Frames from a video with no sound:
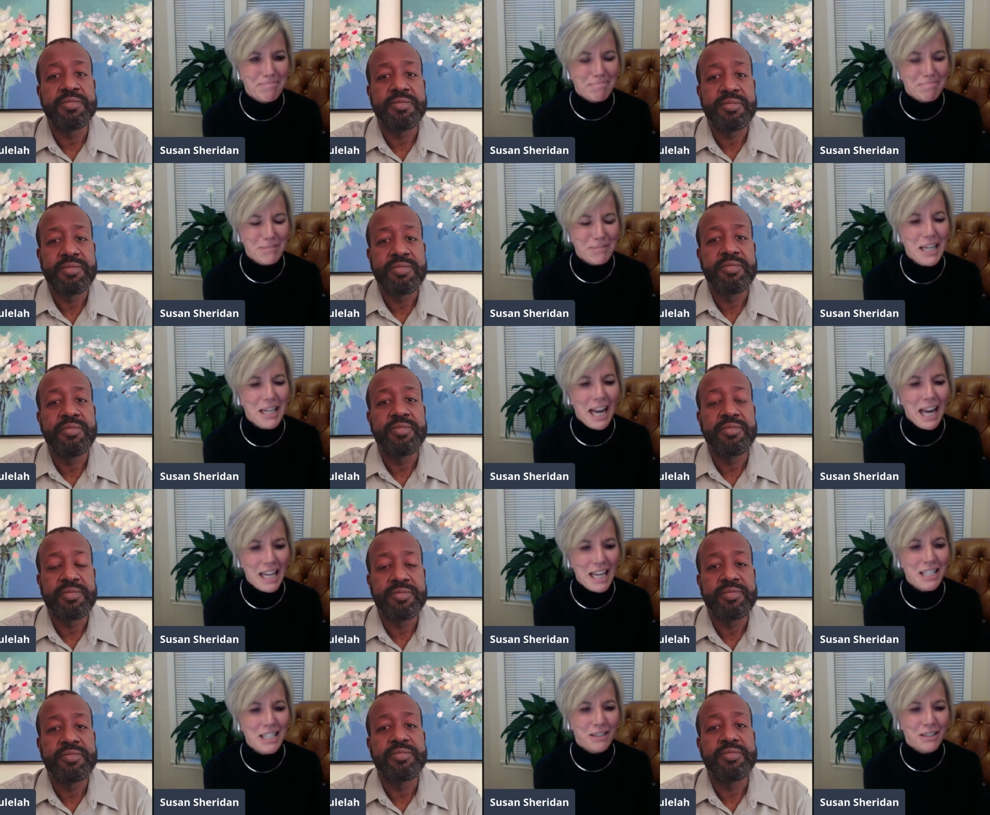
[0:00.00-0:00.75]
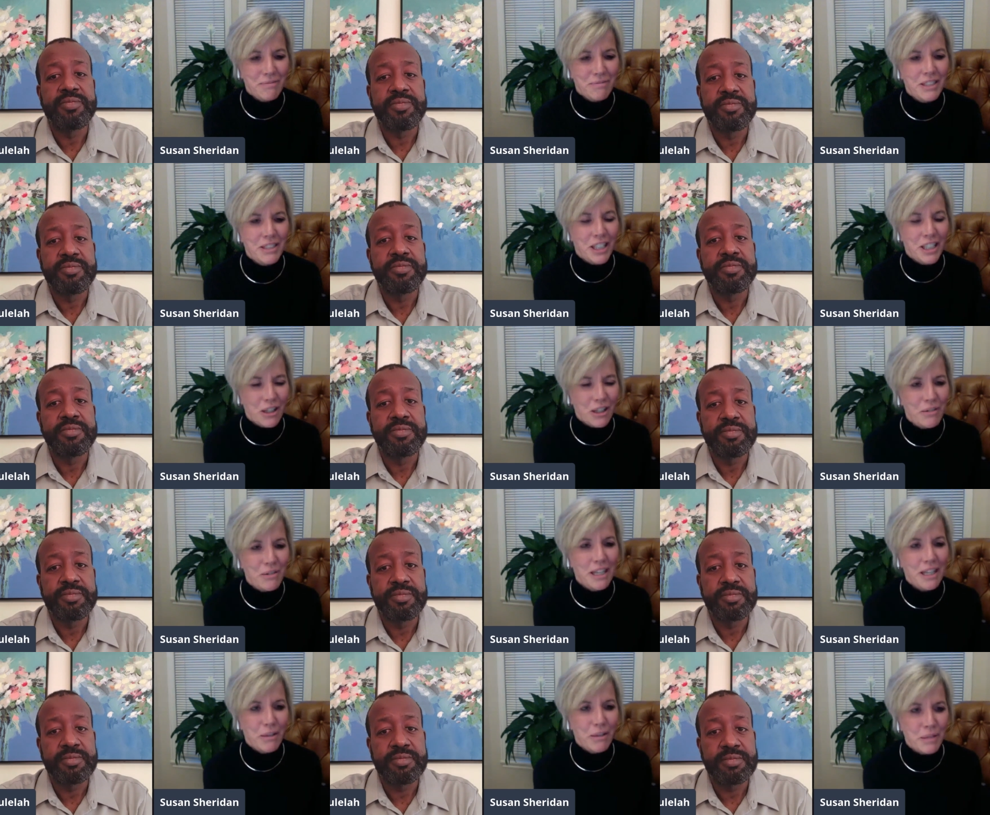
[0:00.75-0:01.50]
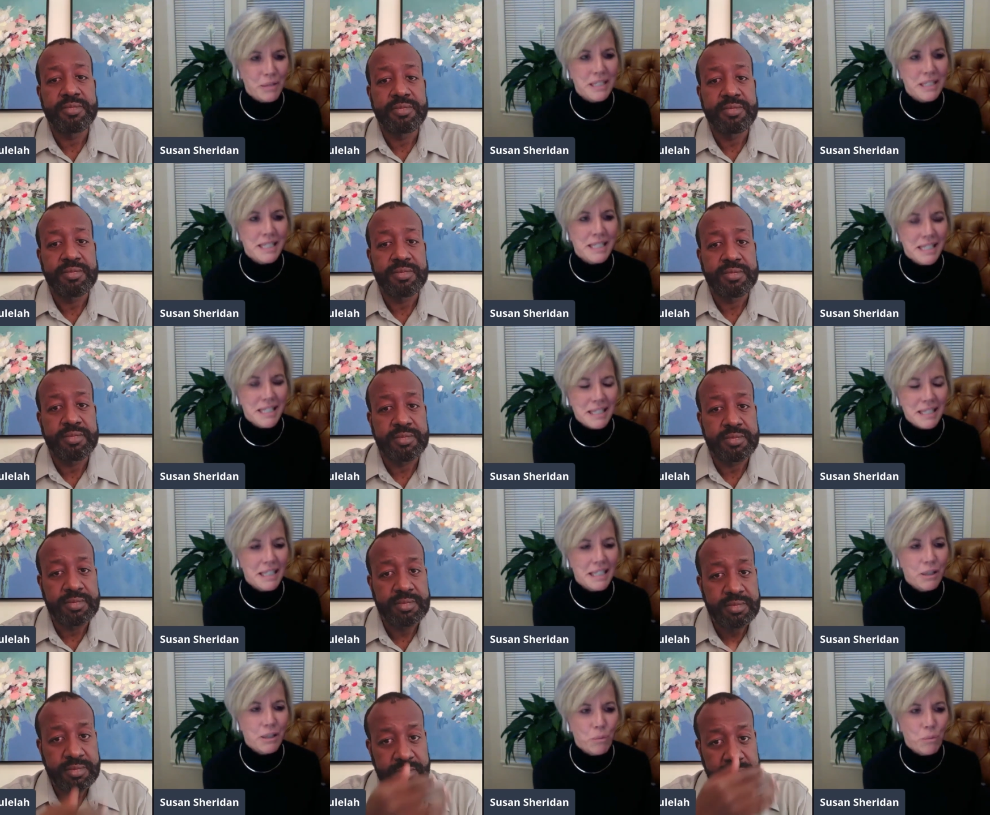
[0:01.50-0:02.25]
Speaker 1: we had to, you know, it was
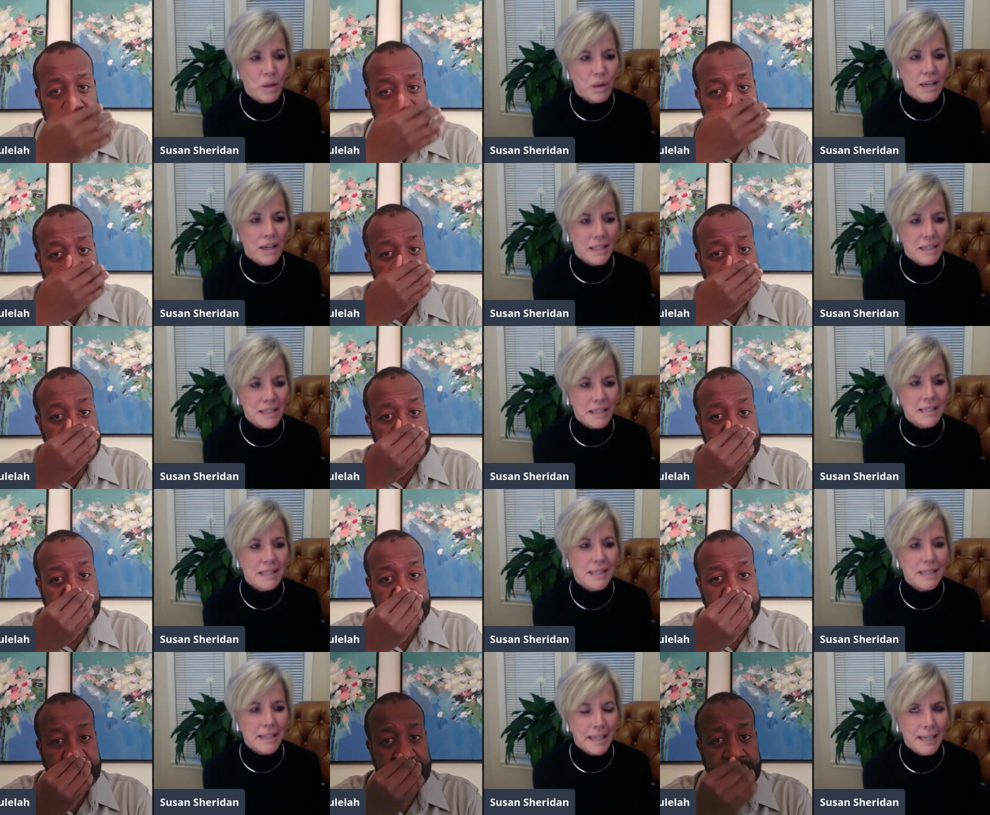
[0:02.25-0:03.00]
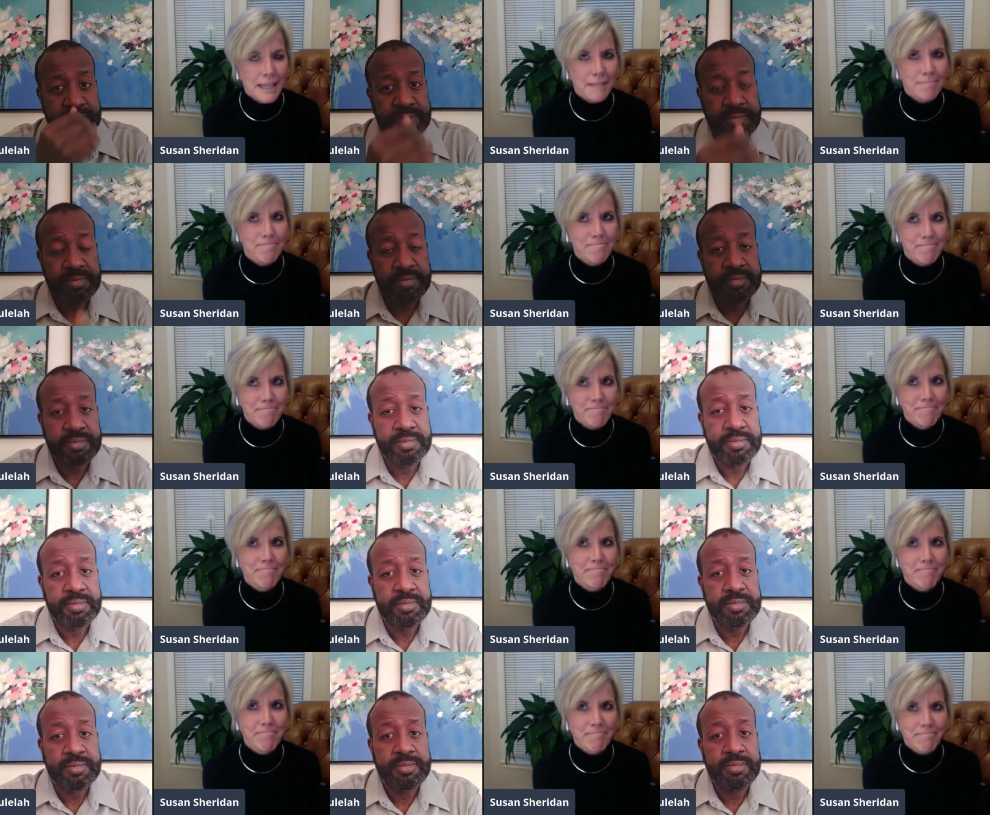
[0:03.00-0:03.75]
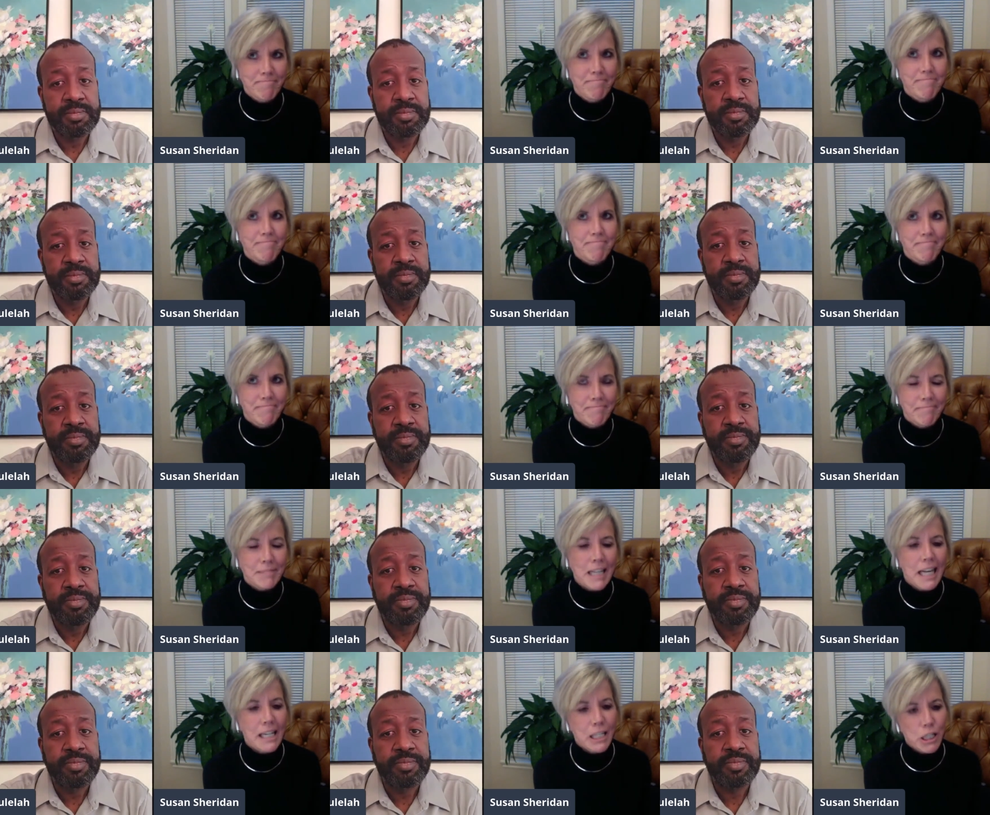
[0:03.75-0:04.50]
it was um,
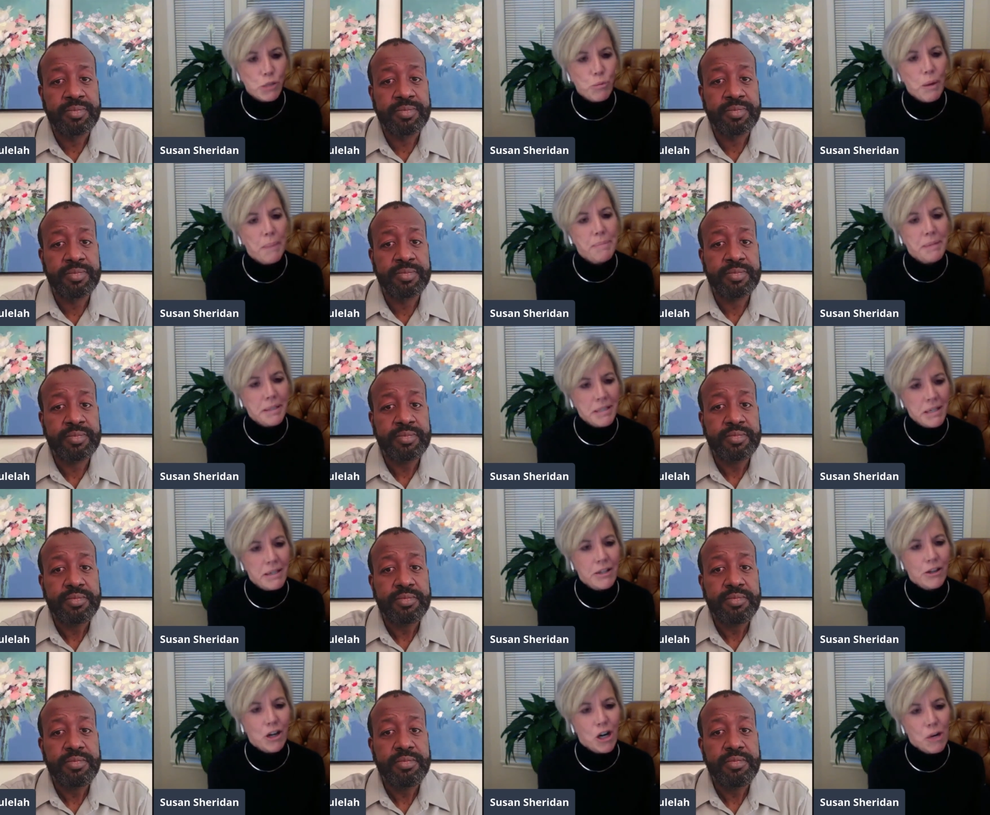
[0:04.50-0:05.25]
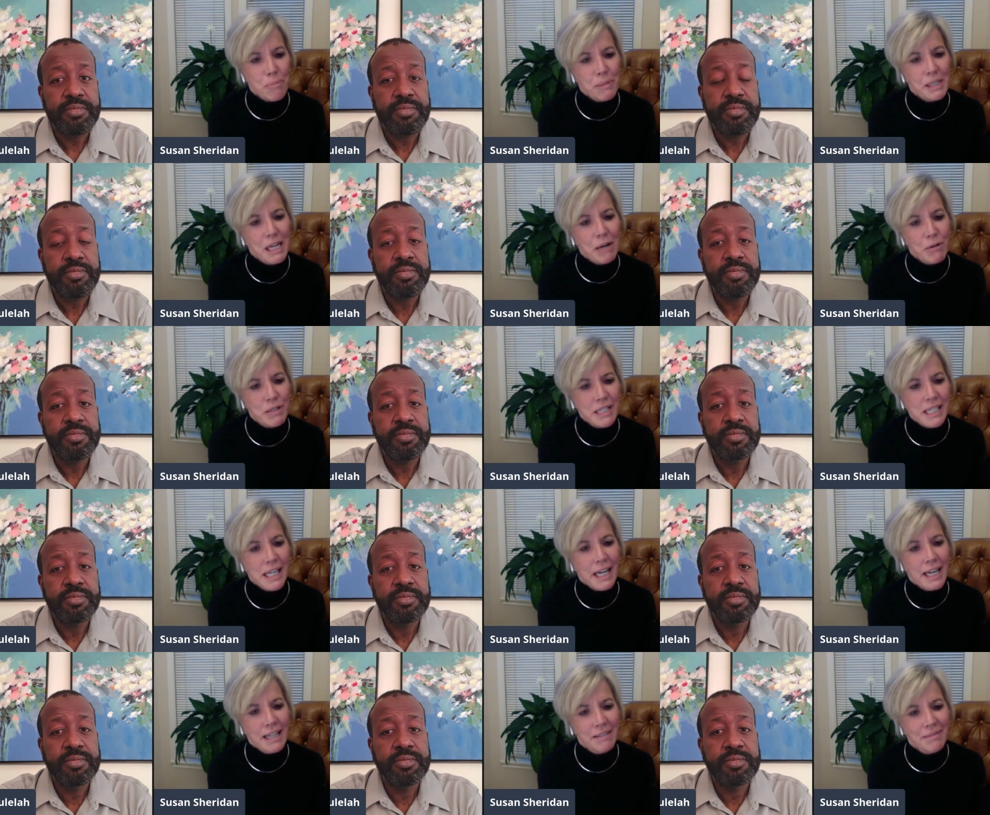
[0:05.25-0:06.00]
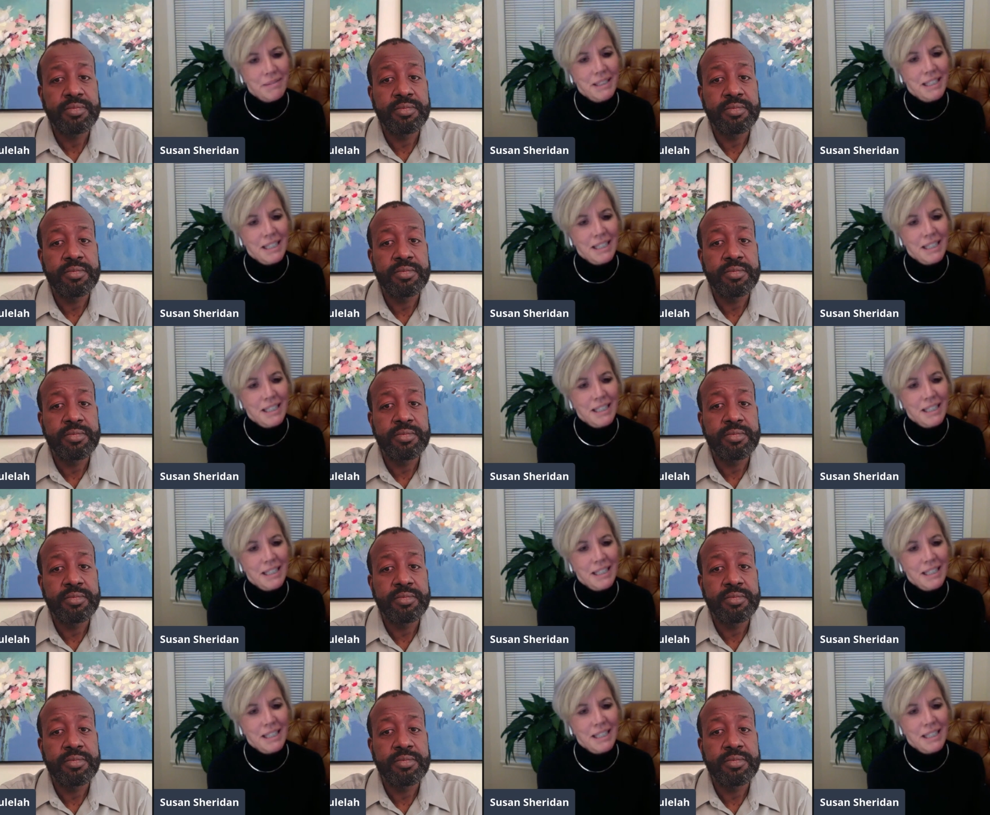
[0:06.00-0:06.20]
kind of swept under the carpet, I would say.